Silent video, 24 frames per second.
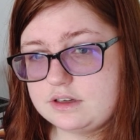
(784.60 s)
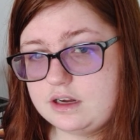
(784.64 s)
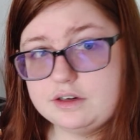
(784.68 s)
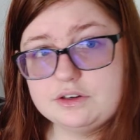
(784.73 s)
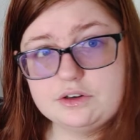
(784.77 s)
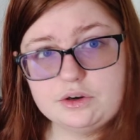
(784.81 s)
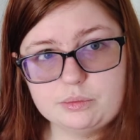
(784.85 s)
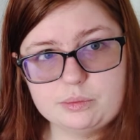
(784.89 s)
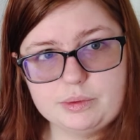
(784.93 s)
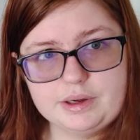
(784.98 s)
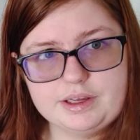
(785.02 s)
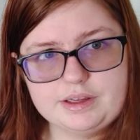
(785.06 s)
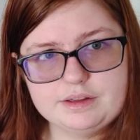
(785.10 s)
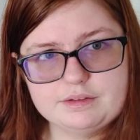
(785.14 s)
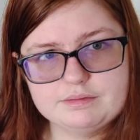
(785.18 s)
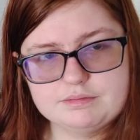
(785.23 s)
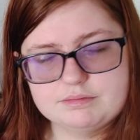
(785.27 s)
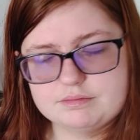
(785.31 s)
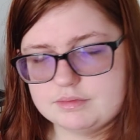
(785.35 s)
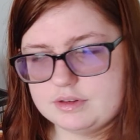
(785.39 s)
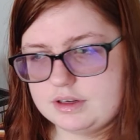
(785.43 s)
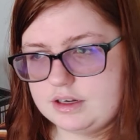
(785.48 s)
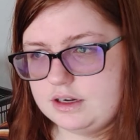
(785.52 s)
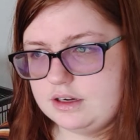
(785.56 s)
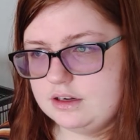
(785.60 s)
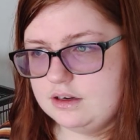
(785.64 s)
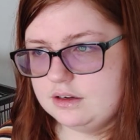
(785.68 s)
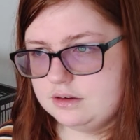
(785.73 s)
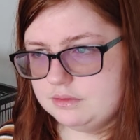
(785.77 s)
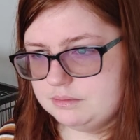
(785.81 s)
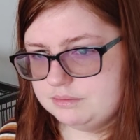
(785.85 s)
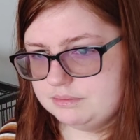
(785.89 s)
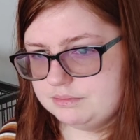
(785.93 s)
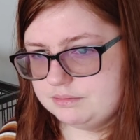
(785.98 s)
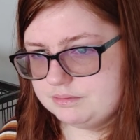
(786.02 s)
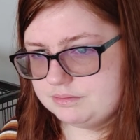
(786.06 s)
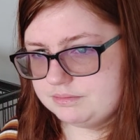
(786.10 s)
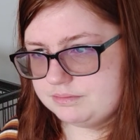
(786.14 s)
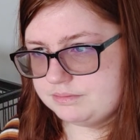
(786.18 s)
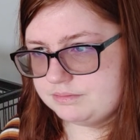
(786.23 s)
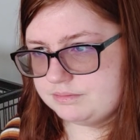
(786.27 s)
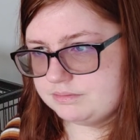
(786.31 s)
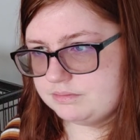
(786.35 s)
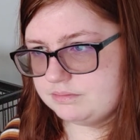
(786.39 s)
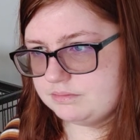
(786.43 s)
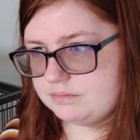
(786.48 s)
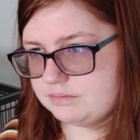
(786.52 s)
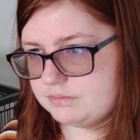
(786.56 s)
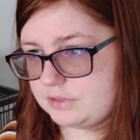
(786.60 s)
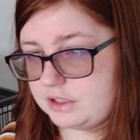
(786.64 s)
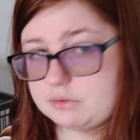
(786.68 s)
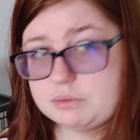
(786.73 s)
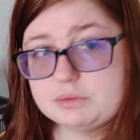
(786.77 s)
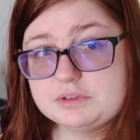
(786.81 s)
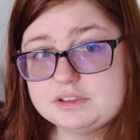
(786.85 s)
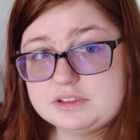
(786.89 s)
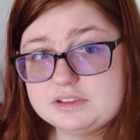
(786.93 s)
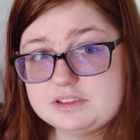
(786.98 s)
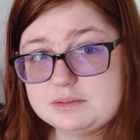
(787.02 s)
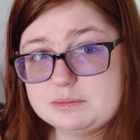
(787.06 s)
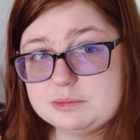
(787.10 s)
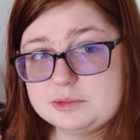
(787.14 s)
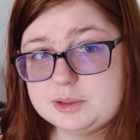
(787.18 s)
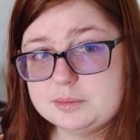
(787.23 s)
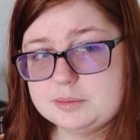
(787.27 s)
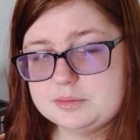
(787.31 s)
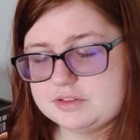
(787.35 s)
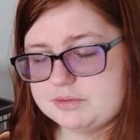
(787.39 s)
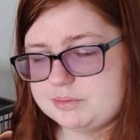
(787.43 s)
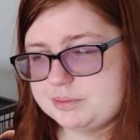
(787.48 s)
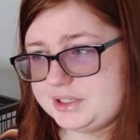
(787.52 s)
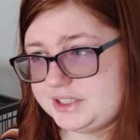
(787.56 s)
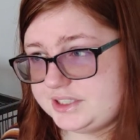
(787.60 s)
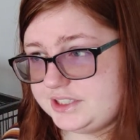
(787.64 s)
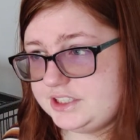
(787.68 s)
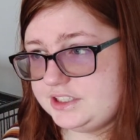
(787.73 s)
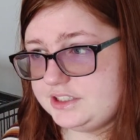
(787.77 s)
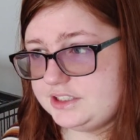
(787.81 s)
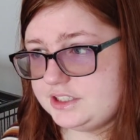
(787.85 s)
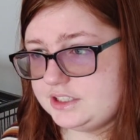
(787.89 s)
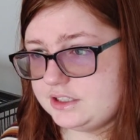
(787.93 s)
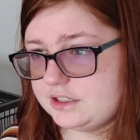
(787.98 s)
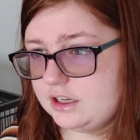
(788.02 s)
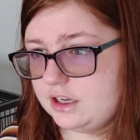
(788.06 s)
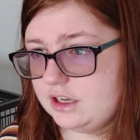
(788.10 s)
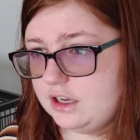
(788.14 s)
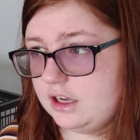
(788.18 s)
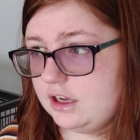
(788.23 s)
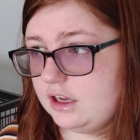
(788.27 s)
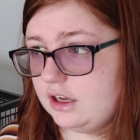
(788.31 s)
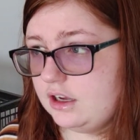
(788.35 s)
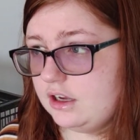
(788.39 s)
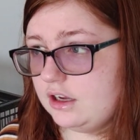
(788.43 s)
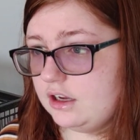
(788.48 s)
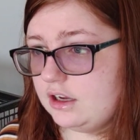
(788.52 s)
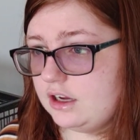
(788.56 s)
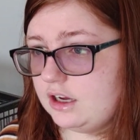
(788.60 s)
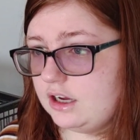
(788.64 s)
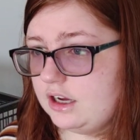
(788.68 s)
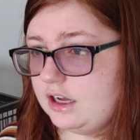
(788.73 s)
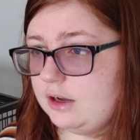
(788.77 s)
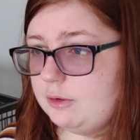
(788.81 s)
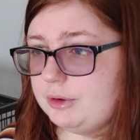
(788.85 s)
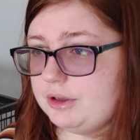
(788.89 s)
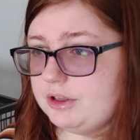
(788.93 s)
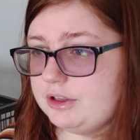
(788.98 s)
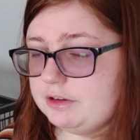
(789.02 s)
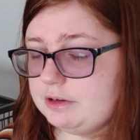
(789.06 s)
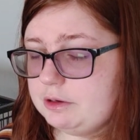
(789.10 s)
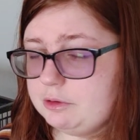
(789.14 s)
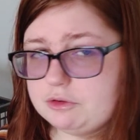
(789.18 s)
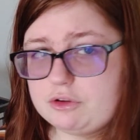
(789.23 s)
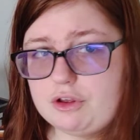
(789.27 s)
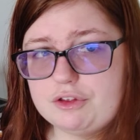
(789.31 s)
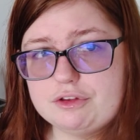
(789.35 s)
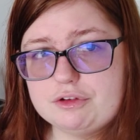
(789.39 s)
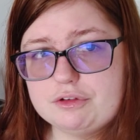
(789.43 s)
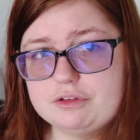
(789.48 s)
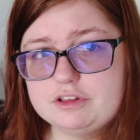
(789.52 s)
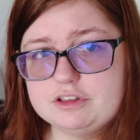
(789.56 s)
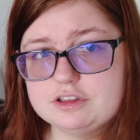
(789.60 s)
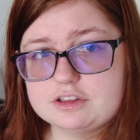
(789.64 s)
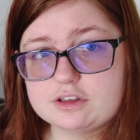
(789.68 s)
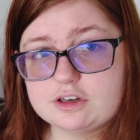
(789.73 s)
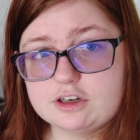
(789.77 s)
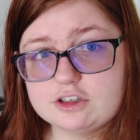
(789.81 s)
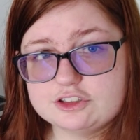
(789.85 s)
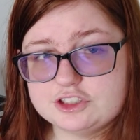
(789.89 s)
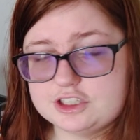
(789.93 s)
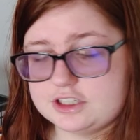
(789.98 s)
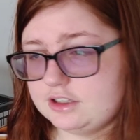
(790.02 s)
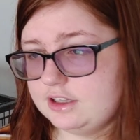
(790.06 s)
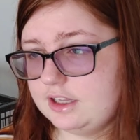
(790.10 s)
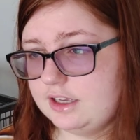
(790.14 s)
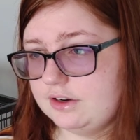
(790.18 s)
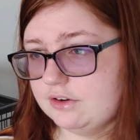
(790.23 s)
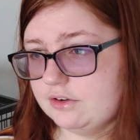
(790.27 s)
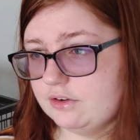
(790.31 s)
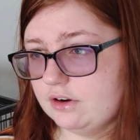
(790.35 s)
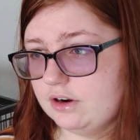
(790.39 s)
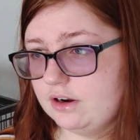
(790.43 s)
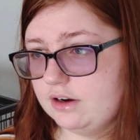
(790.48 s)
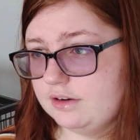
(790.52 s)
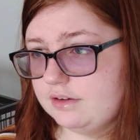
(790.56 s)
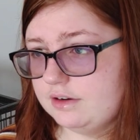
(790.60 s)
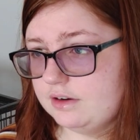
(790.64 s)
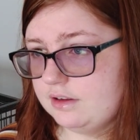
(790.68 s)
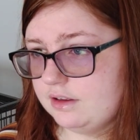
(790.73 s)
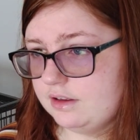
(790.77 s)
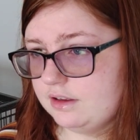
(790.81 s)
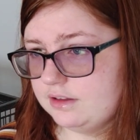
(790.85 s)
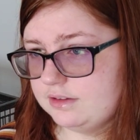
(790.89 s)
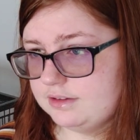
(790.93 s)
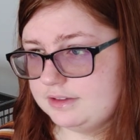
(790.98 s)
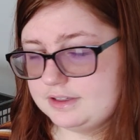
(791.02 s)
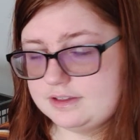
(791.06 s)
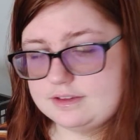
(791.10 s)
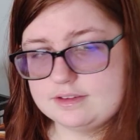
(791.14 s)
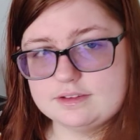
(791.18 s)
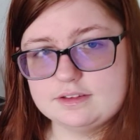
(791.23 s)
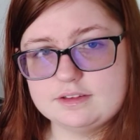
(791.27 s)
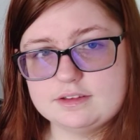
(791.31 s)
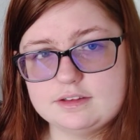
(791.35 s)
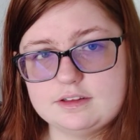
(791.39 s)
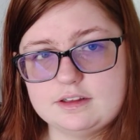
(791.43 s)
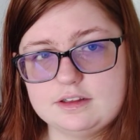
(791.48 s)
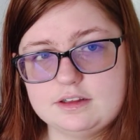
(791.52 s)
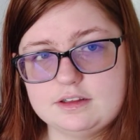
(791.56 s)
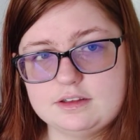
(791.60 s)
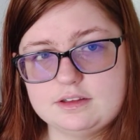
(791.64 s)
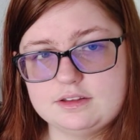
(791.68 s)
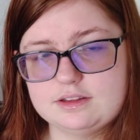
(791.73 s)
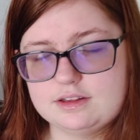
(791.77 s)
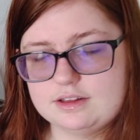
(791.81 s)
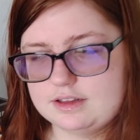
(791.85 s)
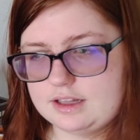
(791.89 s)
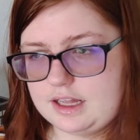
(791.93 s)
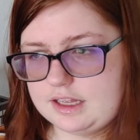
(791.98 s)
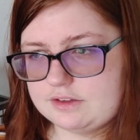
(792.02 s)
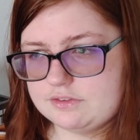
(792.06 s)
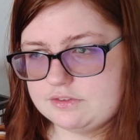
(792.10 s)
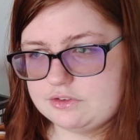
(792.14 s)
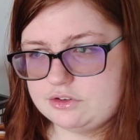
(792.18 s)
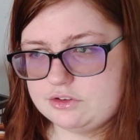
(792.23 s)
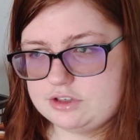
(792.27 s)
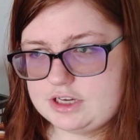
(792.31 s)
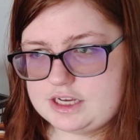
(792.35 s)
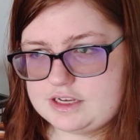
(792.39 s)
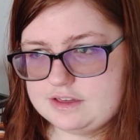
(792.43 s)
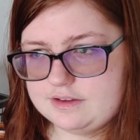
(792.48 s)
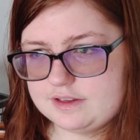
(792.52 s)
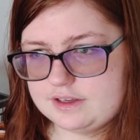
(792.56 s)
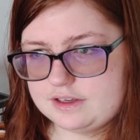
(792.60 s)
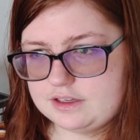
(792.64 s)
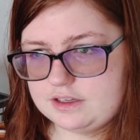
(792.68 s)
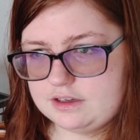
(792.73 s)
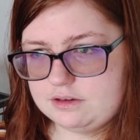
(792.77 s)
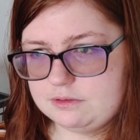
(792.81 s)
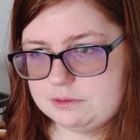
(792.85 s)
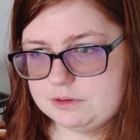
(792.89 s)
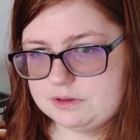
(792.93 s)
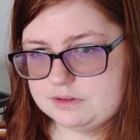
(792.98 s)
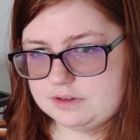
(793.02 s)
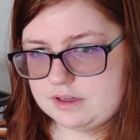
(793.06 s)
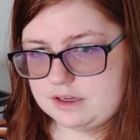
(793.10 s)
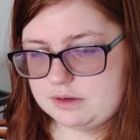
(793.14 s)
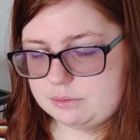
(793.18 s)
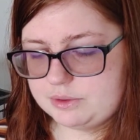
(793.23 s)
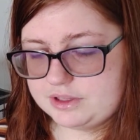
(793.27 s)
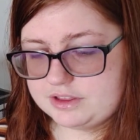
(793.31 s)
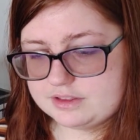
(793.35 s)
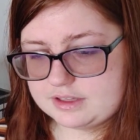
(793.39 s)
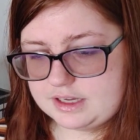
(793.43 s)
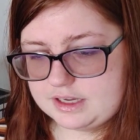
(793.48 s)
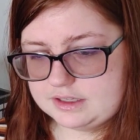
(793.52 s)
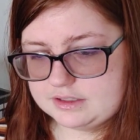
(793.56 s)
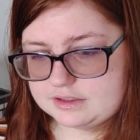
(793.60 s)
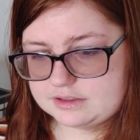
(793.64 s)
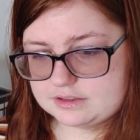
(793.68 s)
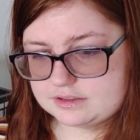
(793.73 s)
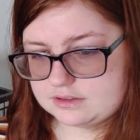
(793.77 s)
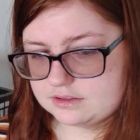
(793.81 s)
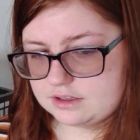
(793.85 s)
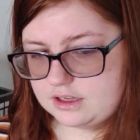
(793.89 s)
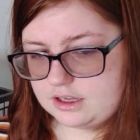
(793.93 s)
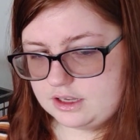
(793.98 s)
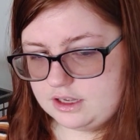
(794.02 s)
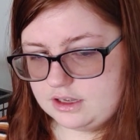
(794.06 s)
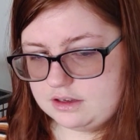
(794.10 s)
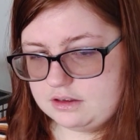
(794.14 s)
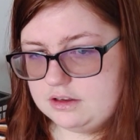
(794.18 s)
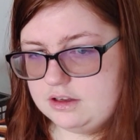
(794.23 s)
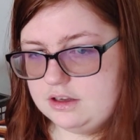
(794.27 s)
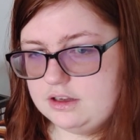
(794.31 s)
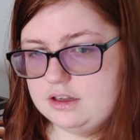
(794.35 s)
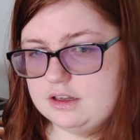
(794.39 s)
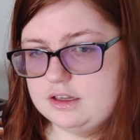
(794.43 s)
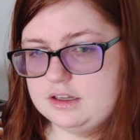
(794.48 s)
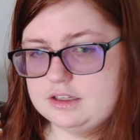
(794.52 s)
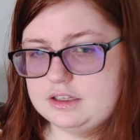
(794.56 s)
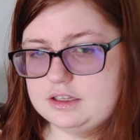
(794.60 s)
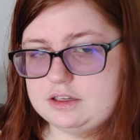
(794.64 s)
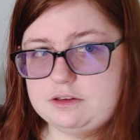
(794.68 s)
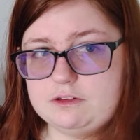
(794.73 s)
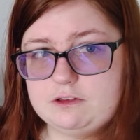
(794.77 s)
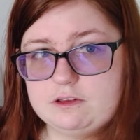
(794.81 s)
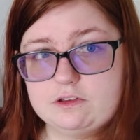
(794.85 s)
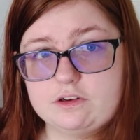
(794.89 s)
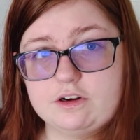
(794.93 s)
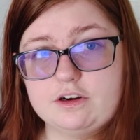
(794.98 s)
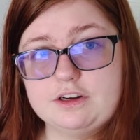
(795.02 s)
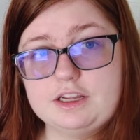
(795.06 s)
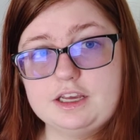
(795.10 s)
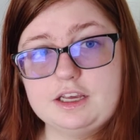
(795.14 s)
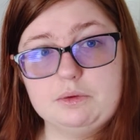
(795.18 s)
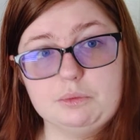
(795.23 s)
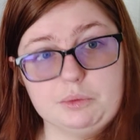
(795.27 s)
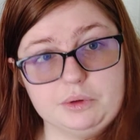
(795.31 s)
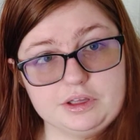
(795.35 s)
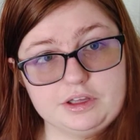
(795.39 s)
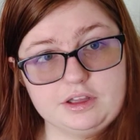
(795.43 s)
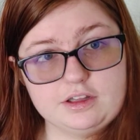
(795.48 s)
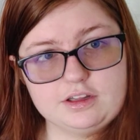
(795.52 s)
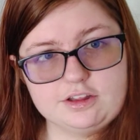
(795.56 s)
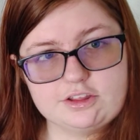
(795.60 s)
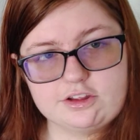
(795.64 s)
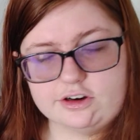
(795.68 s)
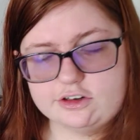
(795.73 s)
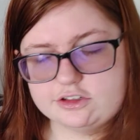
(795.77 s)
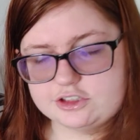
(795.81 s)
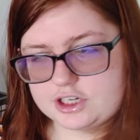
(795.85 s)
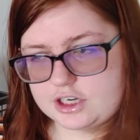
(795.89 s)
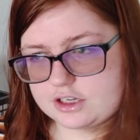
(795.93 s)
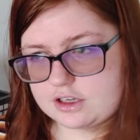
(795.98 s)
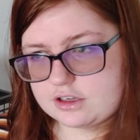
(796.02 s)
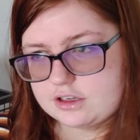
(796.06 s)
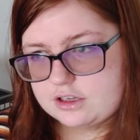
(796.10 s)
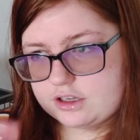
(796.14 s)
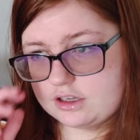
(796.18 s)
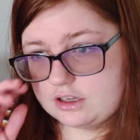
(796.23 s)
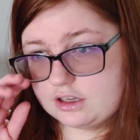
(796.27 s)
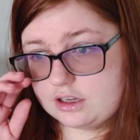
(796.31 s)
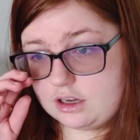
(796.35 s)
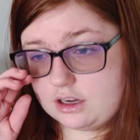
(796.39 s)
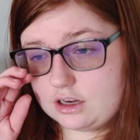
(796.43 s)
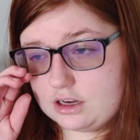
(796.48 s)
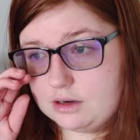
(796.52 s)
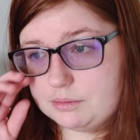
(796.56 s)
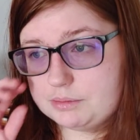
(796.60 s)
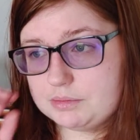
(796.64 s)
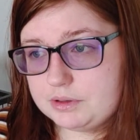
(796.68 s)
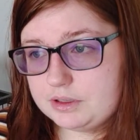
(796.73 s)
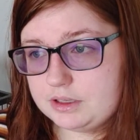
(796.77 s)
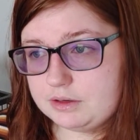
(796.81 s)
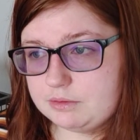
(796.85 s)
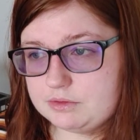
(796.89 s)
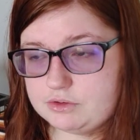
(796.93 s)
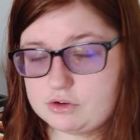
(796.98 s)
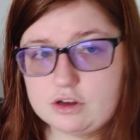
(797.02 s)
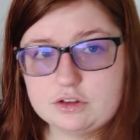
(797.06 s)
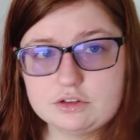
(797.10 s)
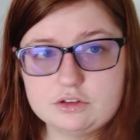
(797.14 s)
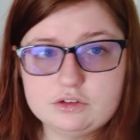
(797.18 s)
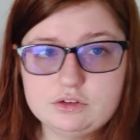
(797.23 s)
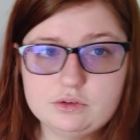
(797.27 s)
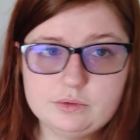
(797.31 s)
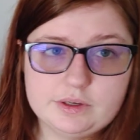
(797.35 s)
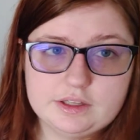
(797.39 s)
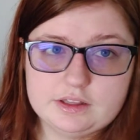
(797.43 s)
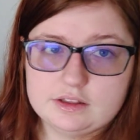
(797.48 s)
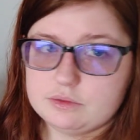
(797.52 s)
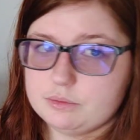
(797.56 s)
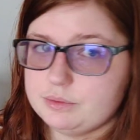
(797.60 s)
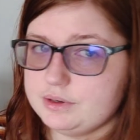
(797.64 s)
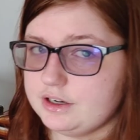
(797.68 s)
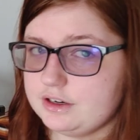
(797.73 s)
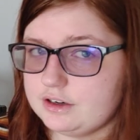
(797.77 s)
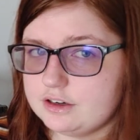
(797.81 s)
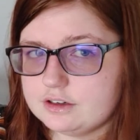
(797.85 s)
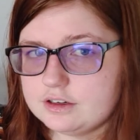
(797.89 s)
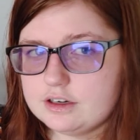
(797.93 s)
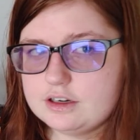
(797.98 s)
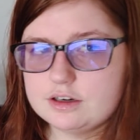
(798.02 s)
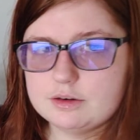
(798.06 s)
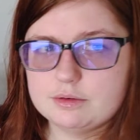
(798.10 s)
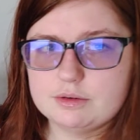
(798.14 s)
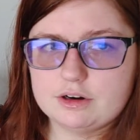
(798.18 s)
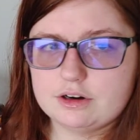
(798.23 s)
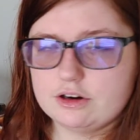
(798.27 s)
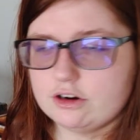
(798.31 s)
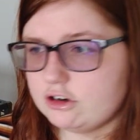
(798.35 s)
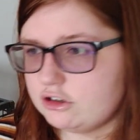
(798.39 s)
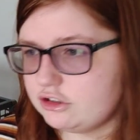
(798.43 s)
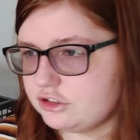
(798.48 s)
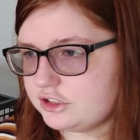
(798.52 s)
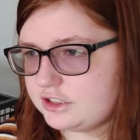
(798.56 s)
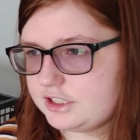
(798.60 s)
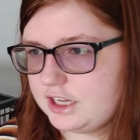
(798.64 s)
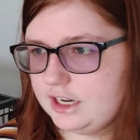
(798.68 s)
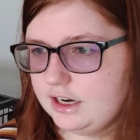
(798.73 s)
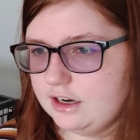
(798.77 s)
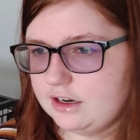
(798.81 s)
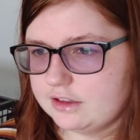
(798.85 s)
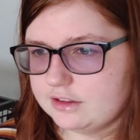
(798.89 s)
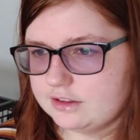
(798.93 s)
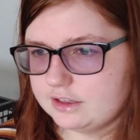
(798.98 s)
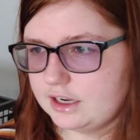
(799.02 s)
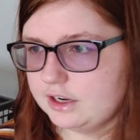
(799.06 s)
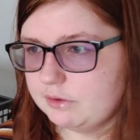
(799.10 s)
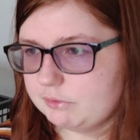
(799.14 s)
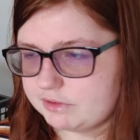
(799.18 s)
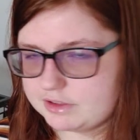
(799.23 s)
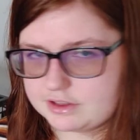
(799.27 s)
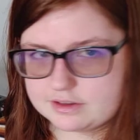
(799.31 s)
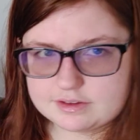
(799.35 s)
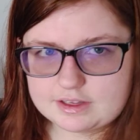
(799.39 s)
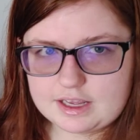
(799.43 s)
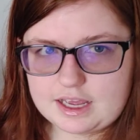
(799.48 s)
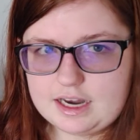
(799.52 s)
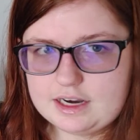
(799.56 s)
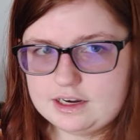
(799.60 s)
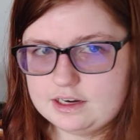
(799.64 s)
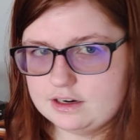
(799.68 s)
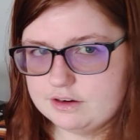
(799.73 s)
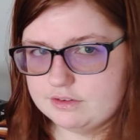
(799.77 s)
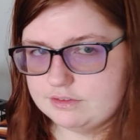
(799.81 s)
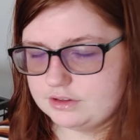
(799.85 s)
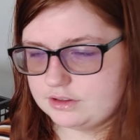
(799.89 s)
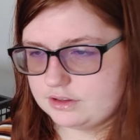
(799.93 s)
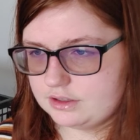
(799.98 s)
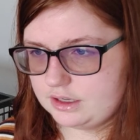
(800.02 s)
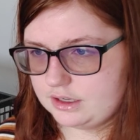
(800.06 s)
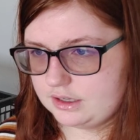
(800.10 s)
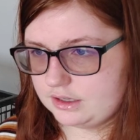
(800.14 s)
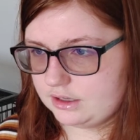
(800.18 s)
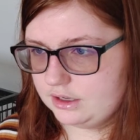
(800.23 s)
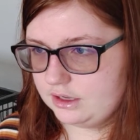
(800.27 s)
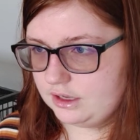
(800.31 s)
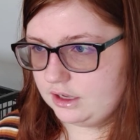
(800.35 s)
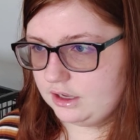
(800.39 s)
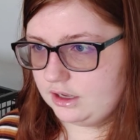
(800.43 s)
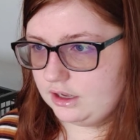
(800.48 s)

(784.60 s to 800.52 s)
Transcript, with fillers: underweight. Um, that's one of the symptoms of PDD. Uh, we, he was also lethargic later on. Uh, his, his, the last few days that he was uh, with us, he started getting really lethargic. Um, he was also doing the weird regurgitating thing with his head and everything.